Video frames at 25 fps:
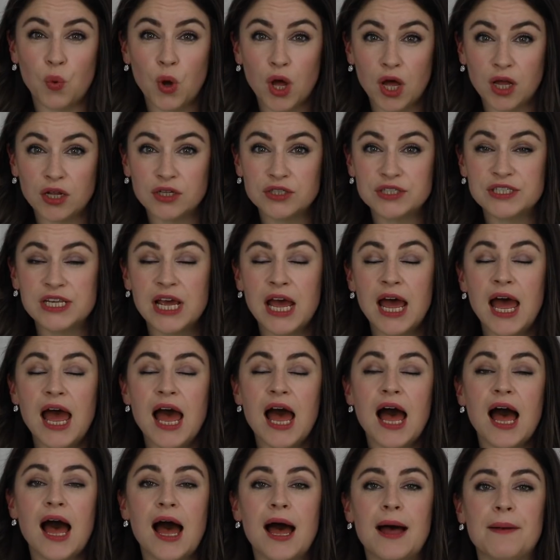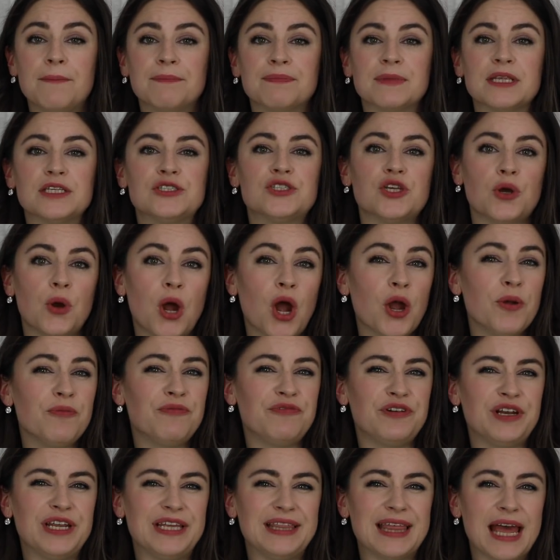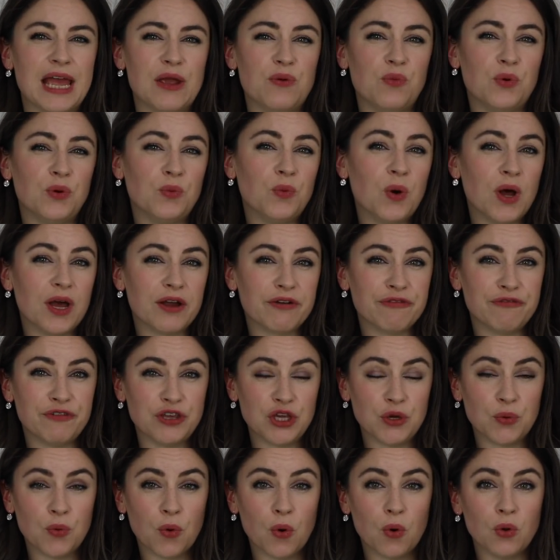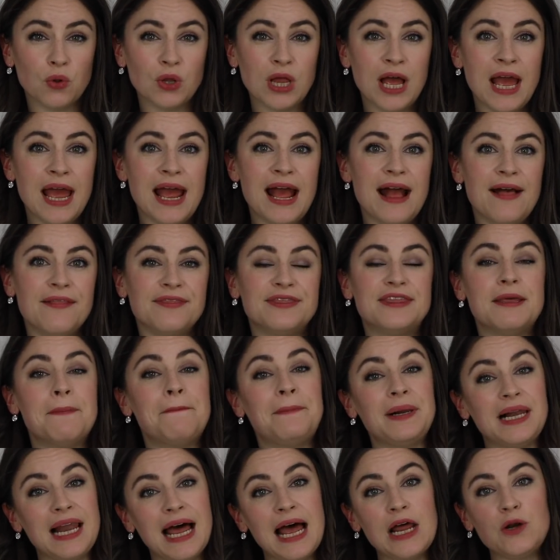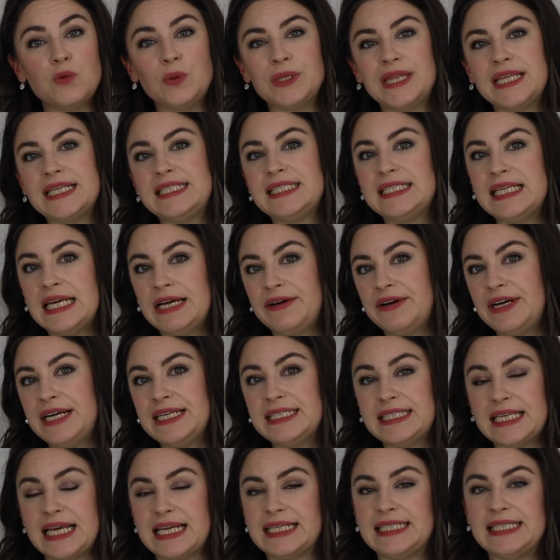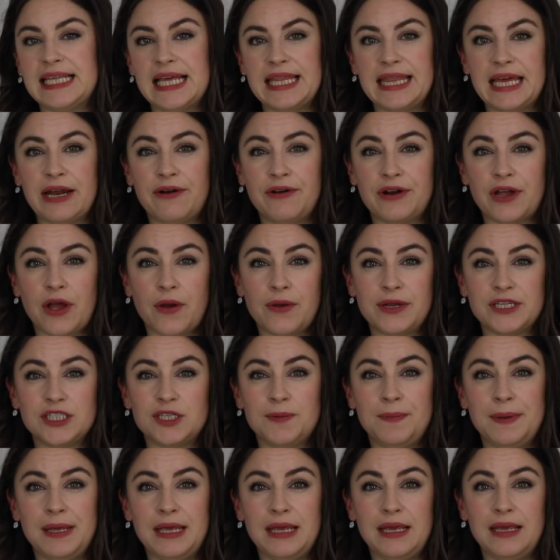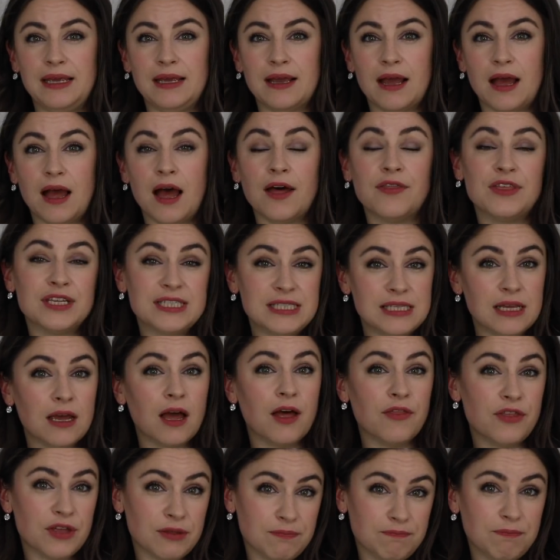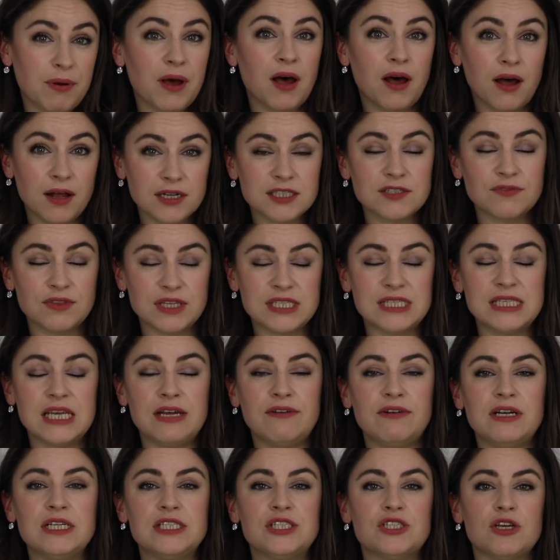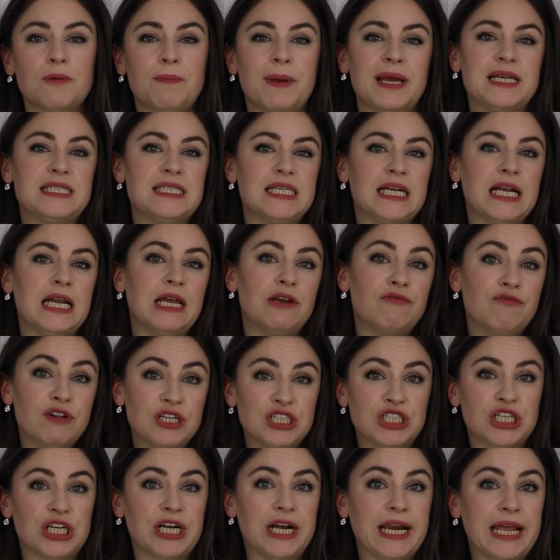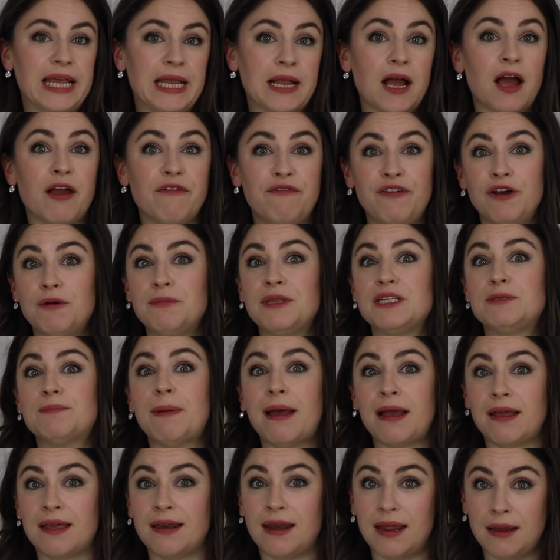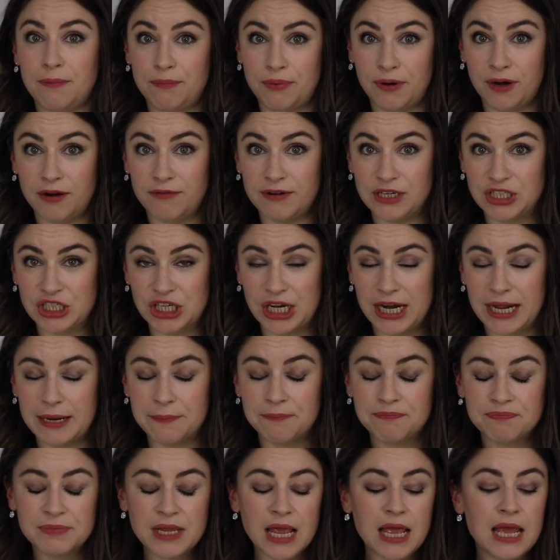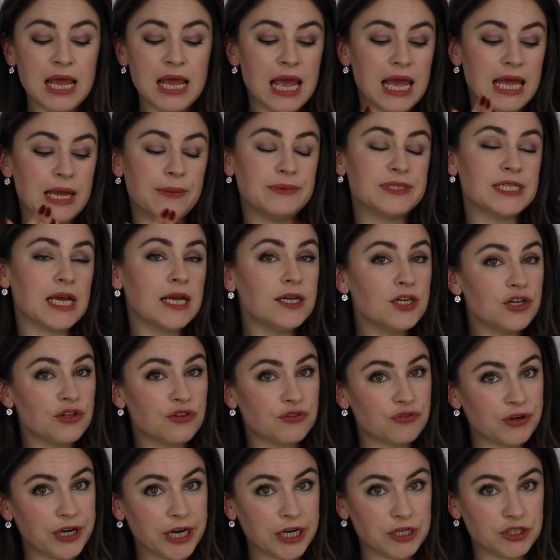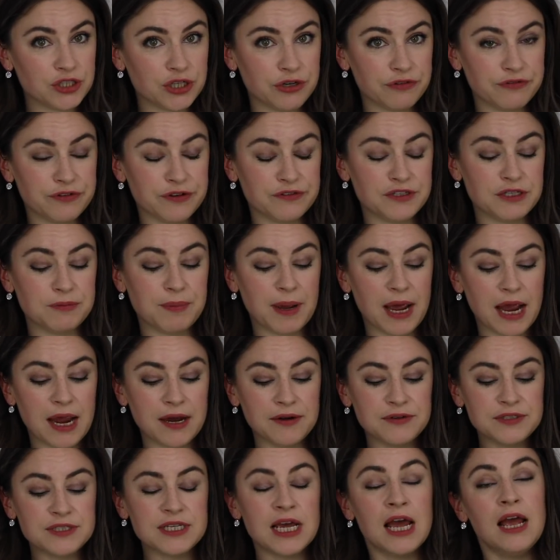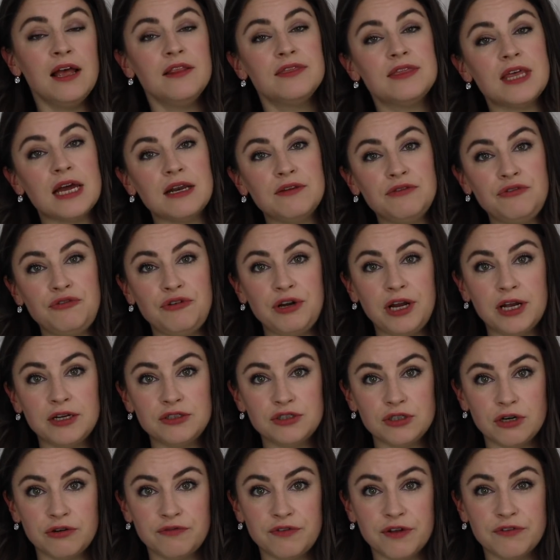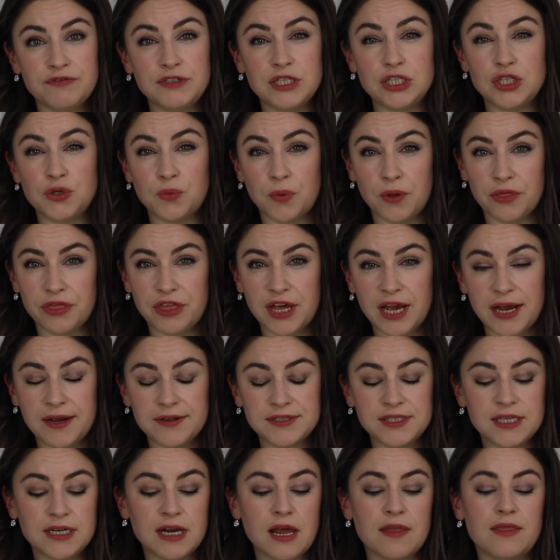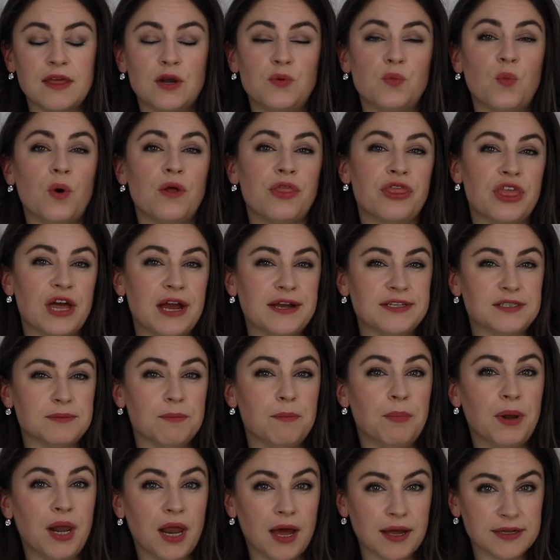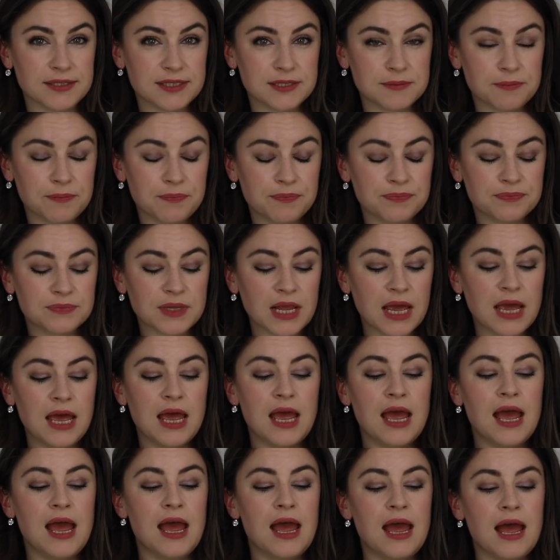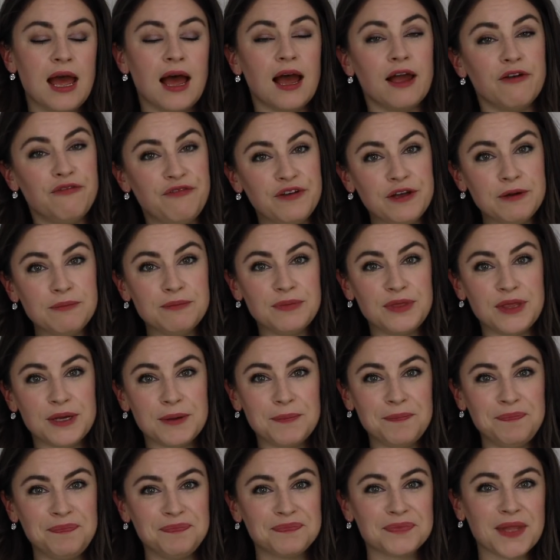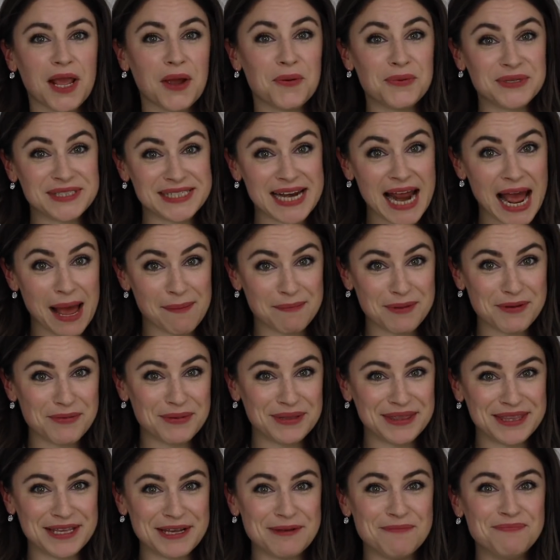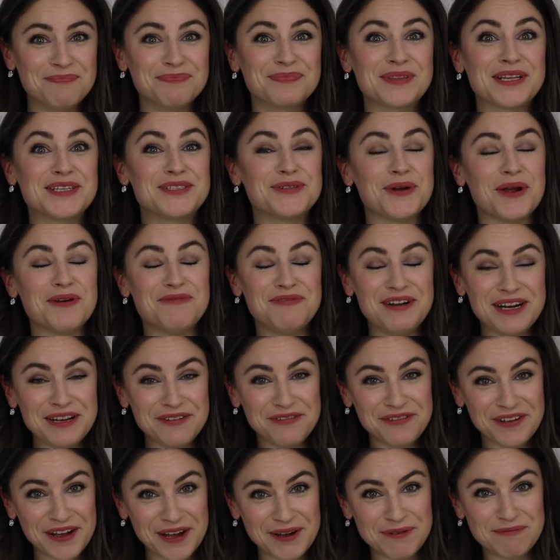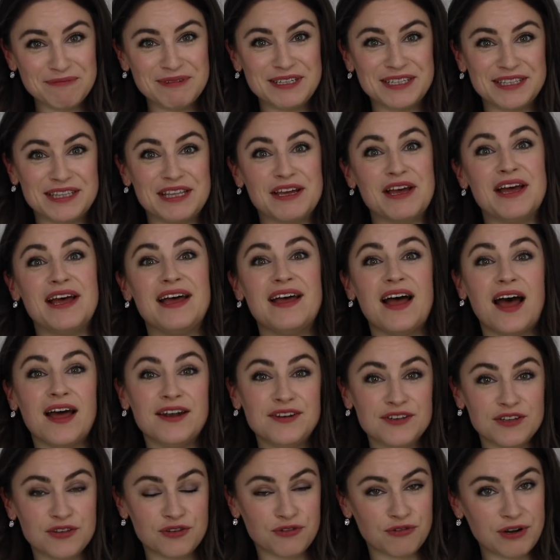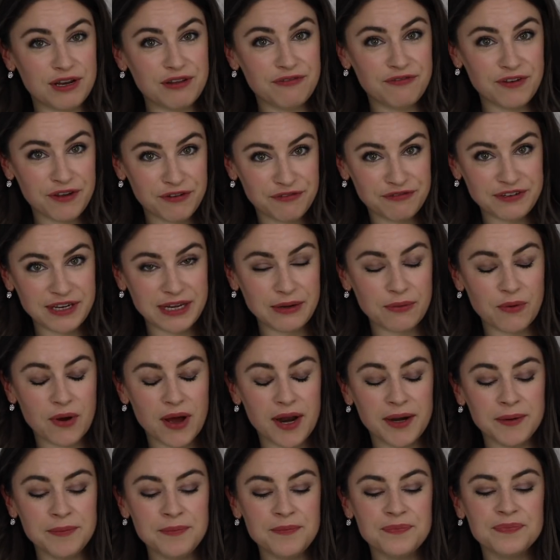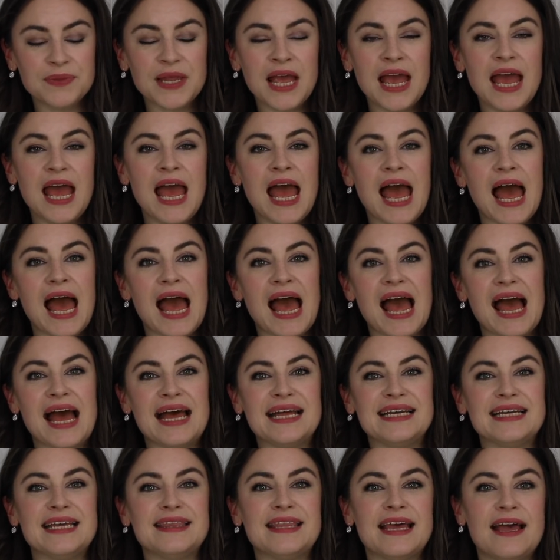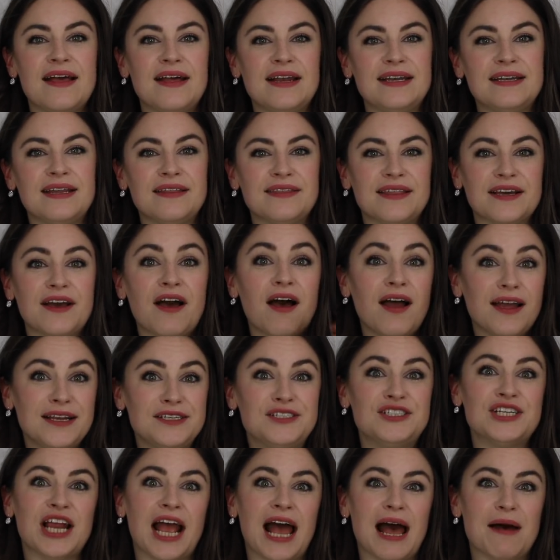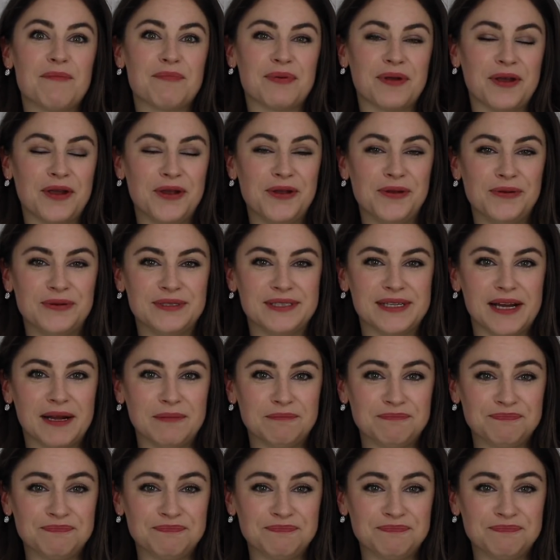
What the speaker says: world. So hopefully they will work for you all. The plan with this series is that there are going to be other parts of the series. So basically, originally, I filmed this back in April originally. It was under £350, then 350 to 1,000, and then 1,000 plus. I filmed them. I wasn't happy with them. So I refilmed the under 350 one. And then the kind chap whose